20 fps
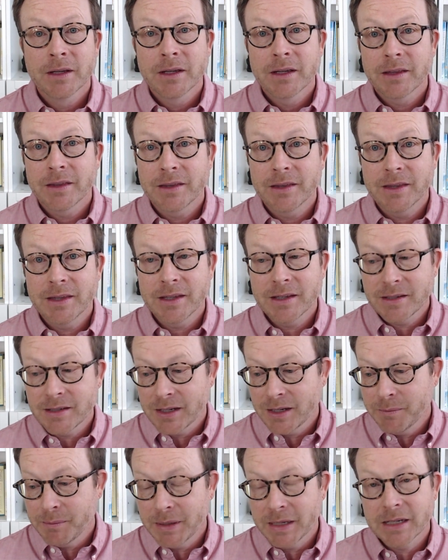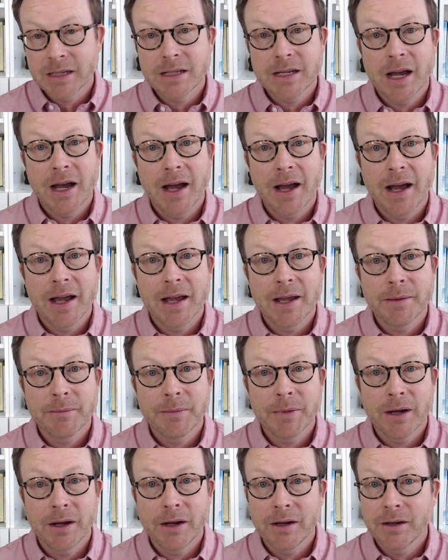this can be a
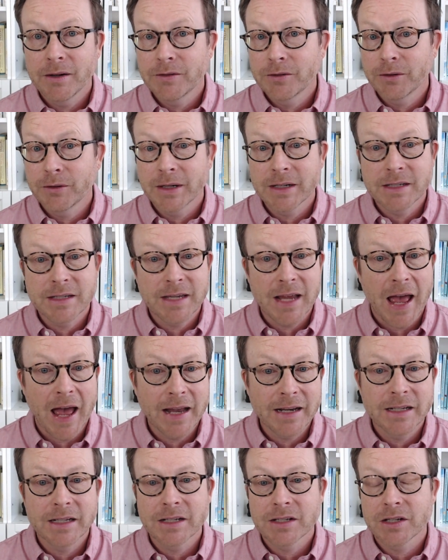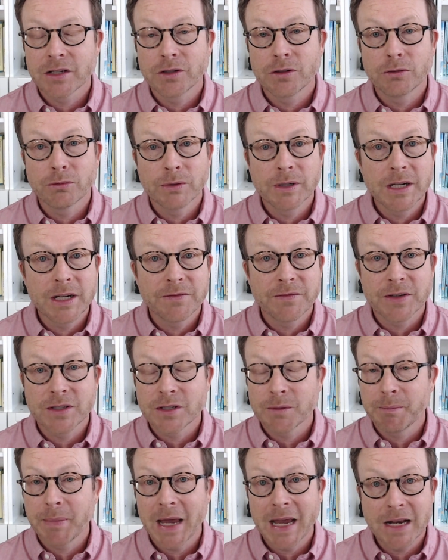time of great sadness and grief.
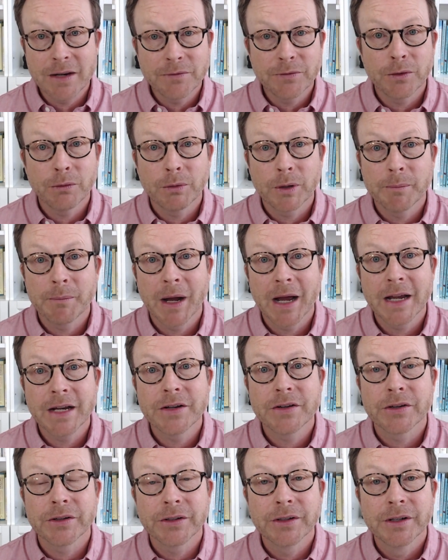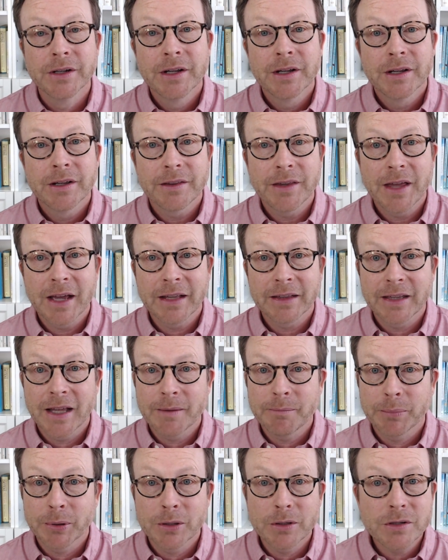It's a painful reminder that
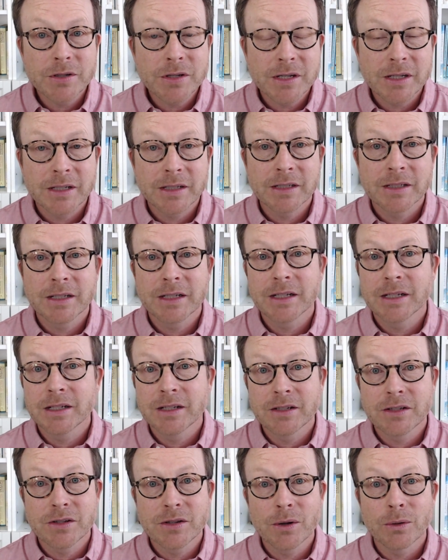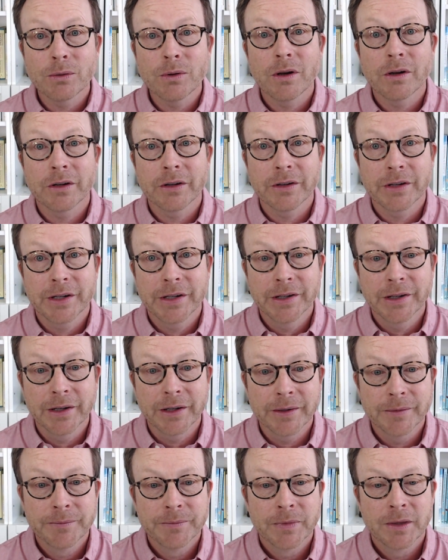that person is no longer
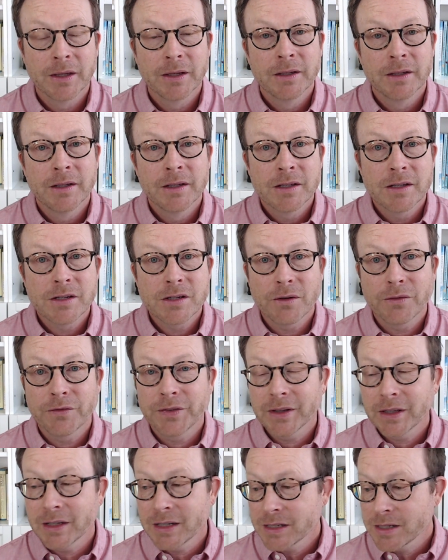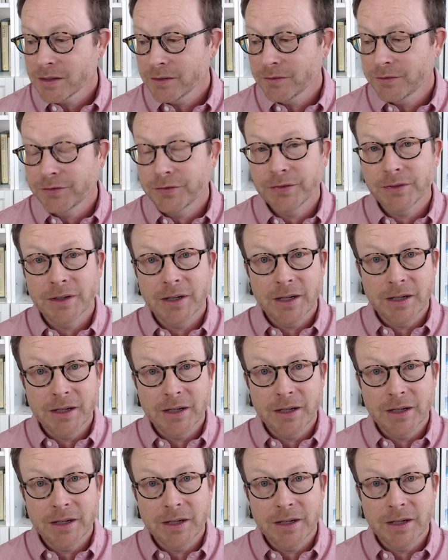here. So feelings of